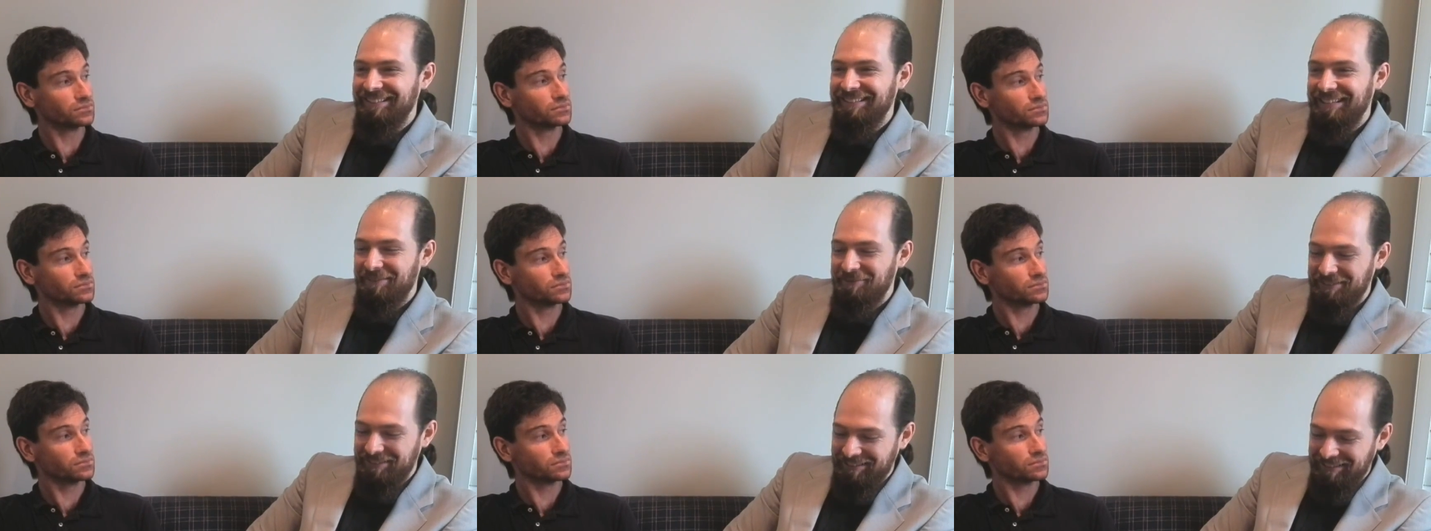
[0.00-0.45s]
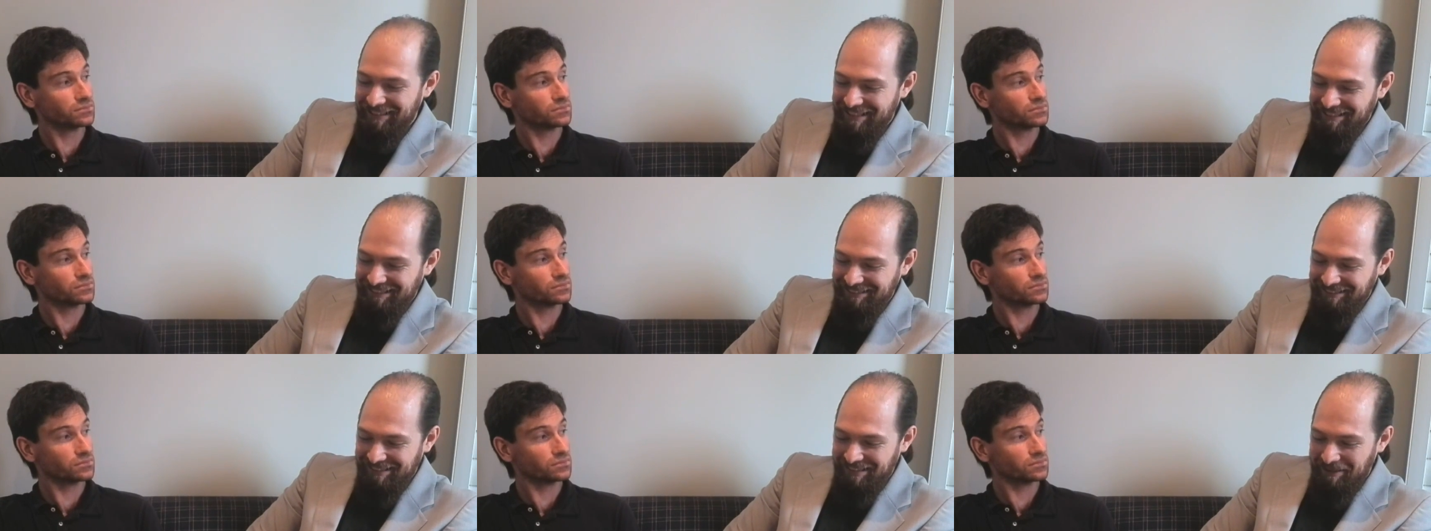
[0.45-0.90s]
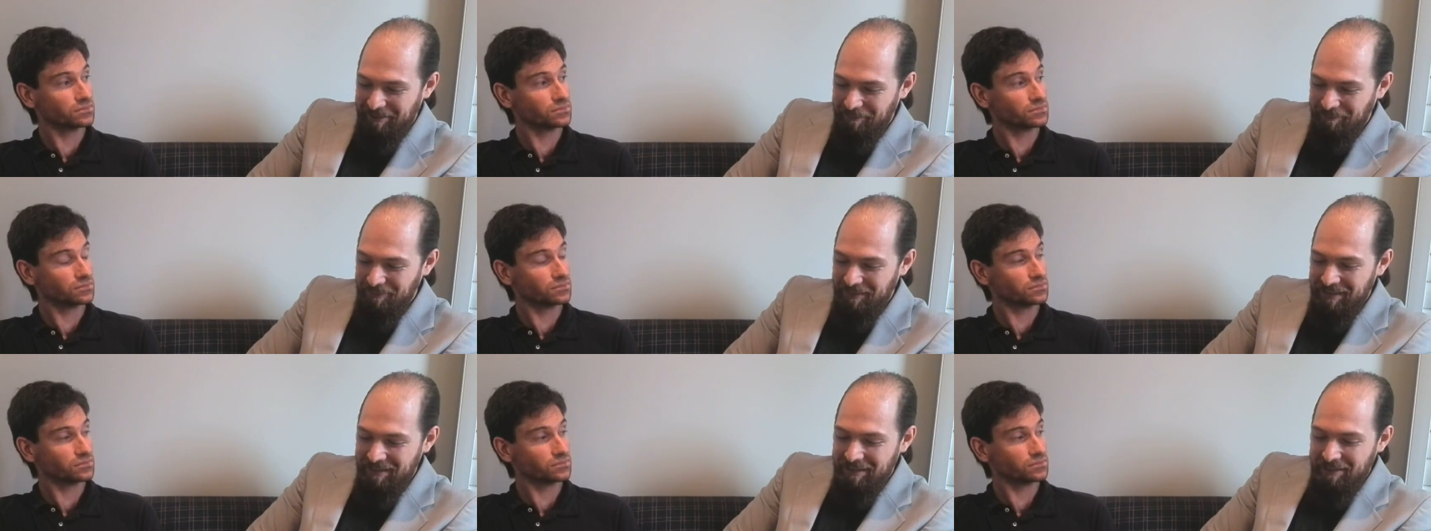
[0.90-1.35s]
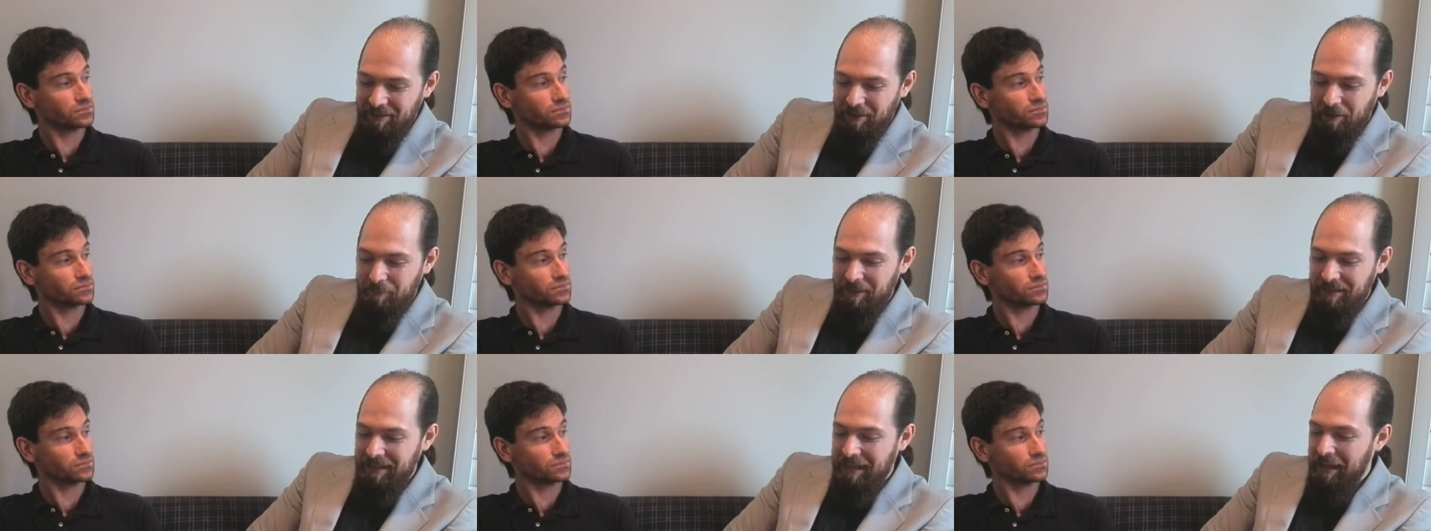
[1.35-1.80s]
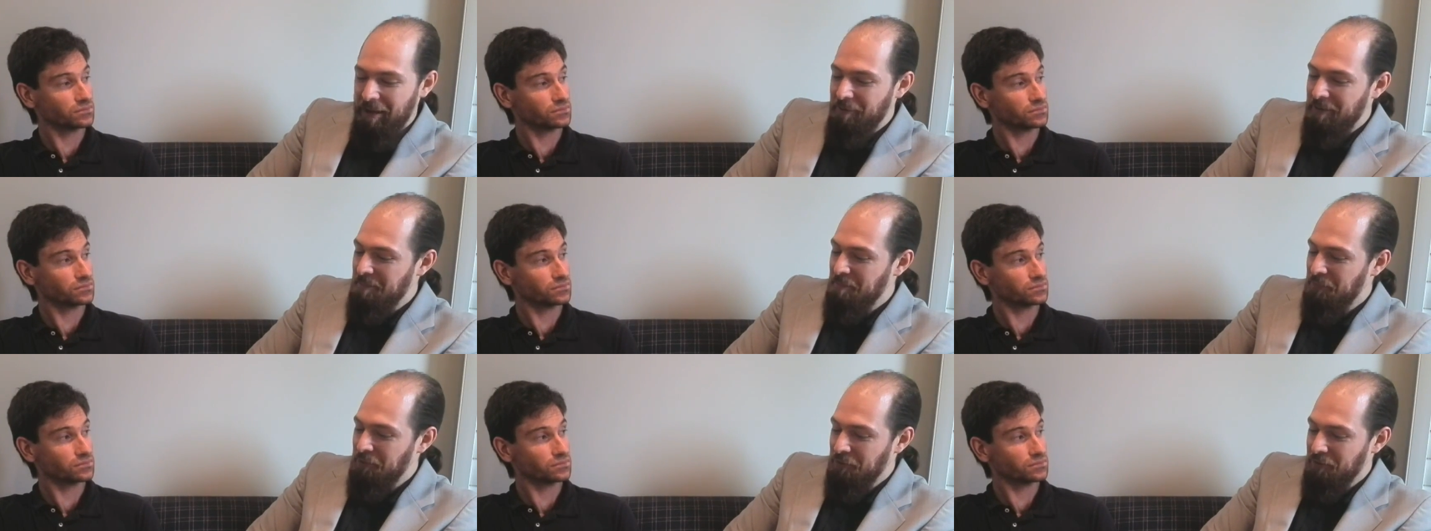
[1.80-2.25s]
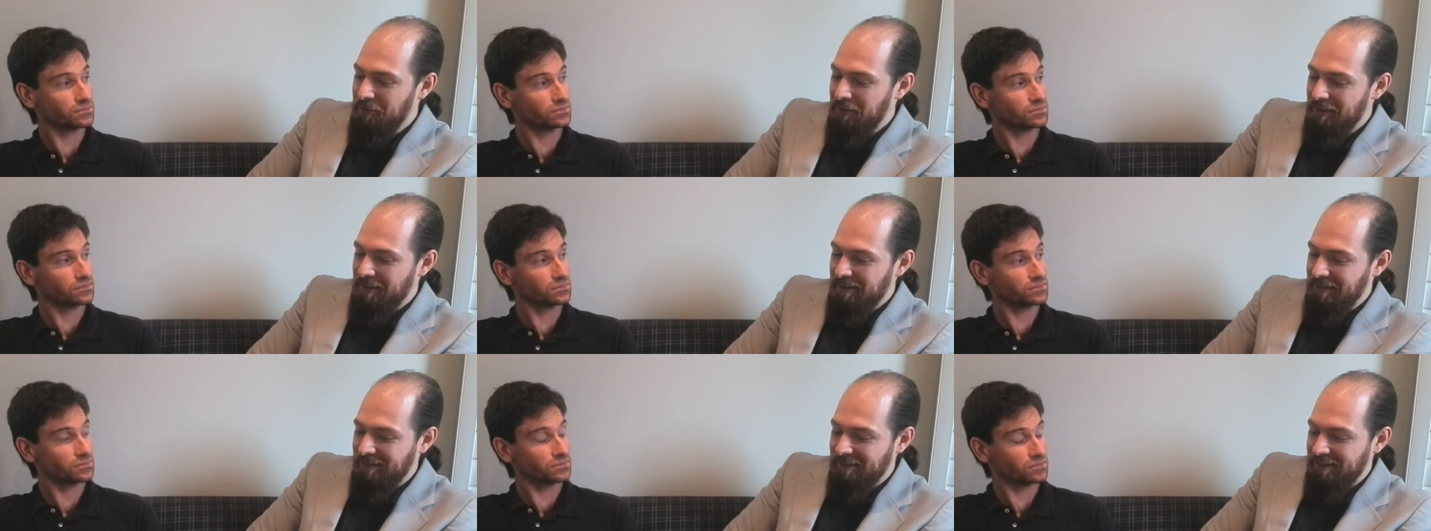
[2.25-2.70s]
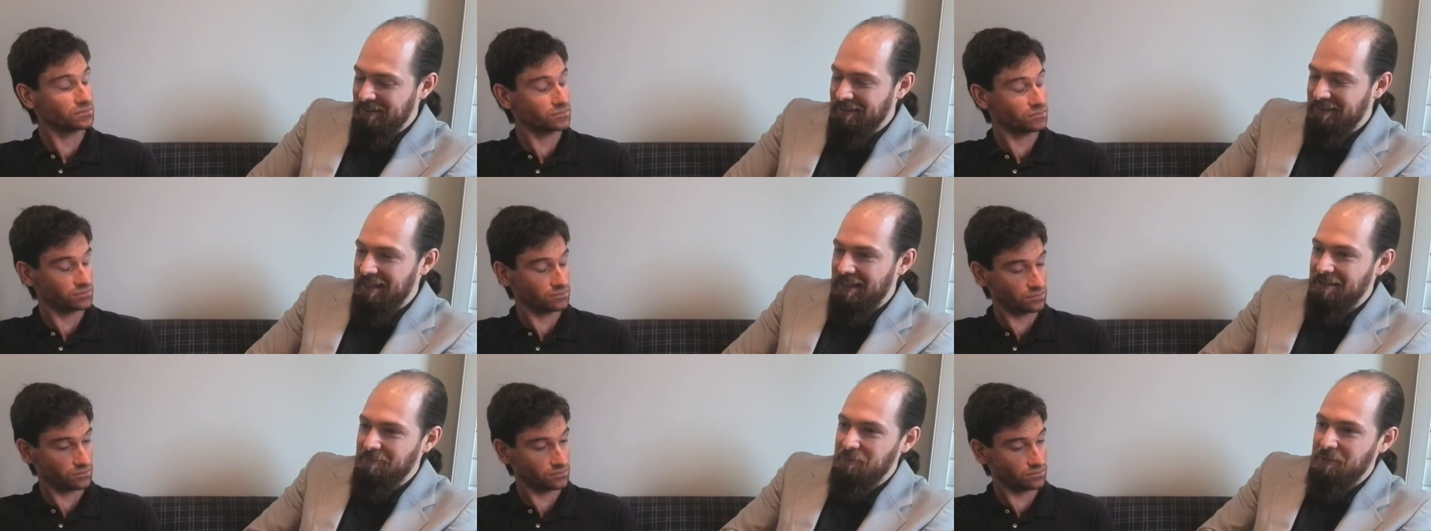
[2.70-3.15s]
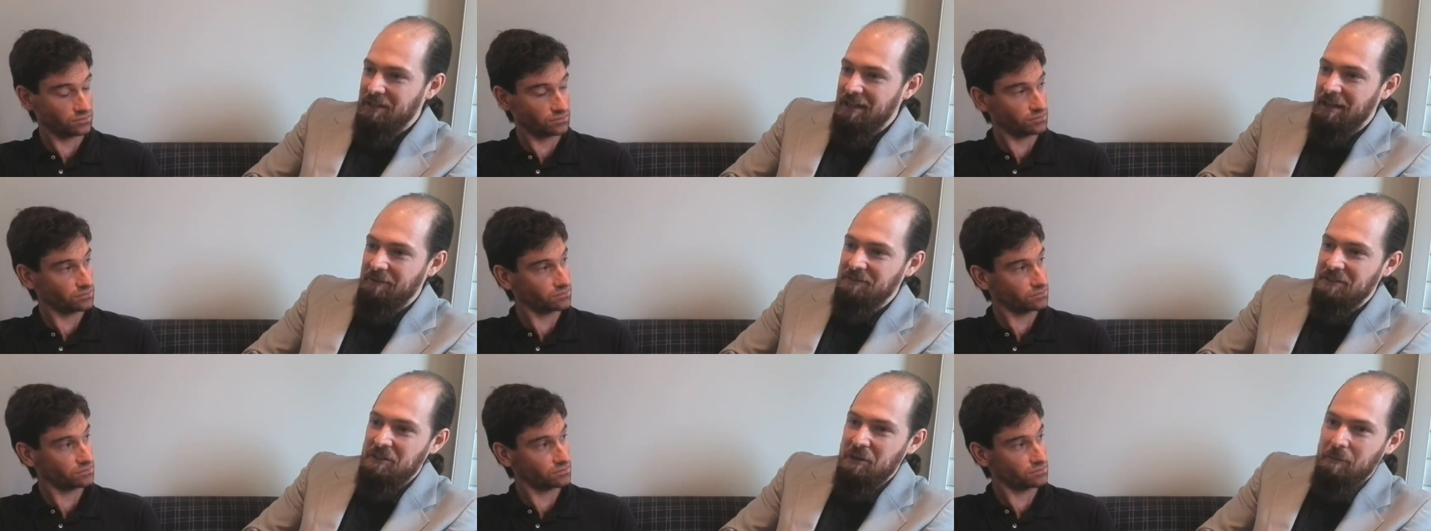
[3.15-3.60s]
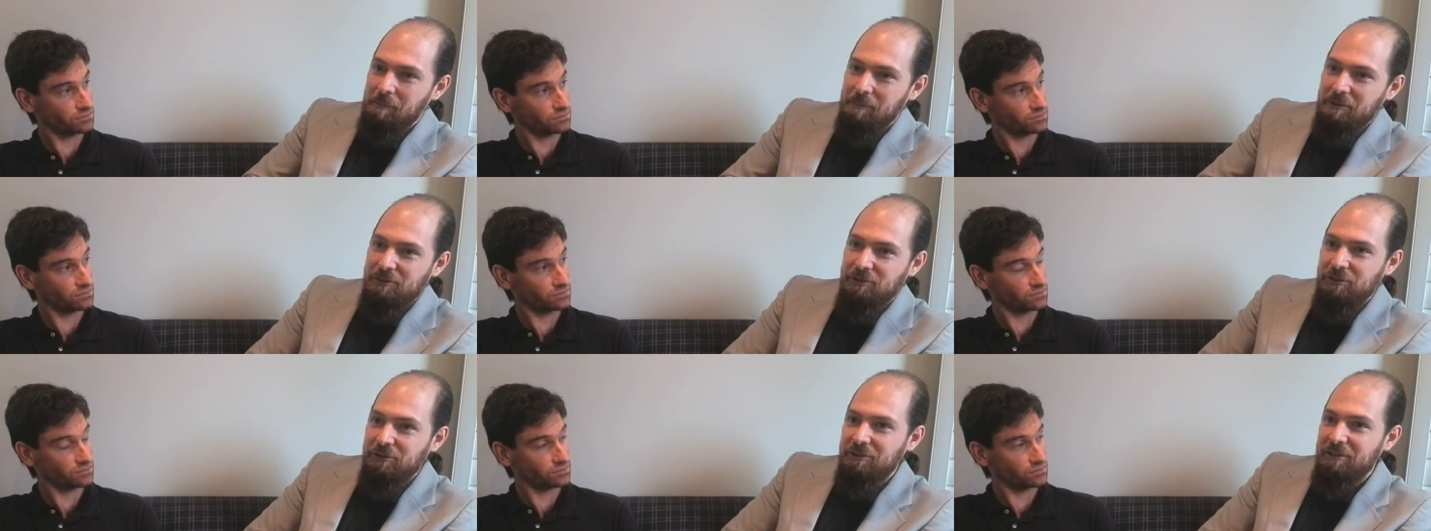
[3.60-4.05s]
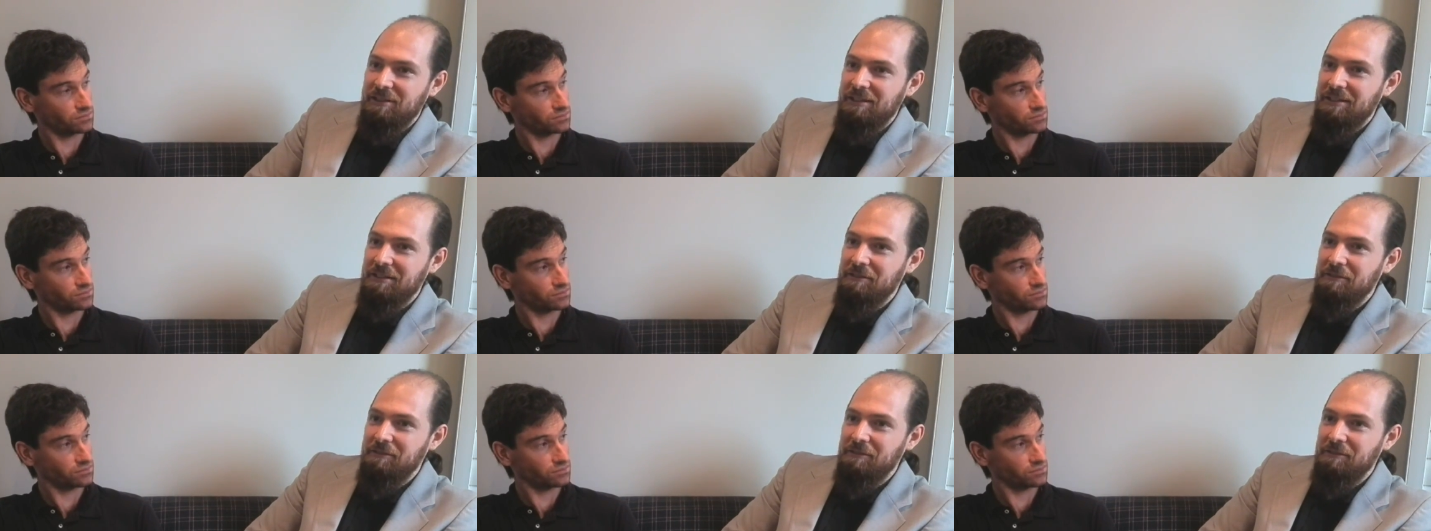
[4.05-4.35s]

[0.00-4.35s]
Speaker 1: Nevertheless, um, I mean, how important is it that we have the opportunity to